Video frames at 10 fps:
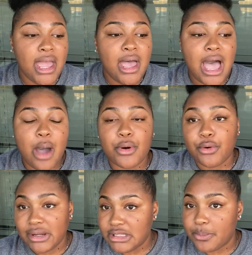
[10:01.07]
I would
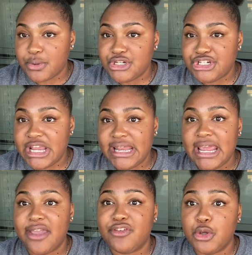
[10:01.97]
greatly appreciate it
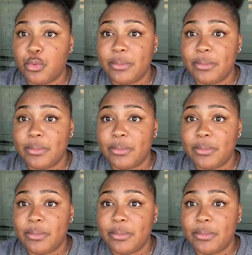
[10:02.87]
if you would be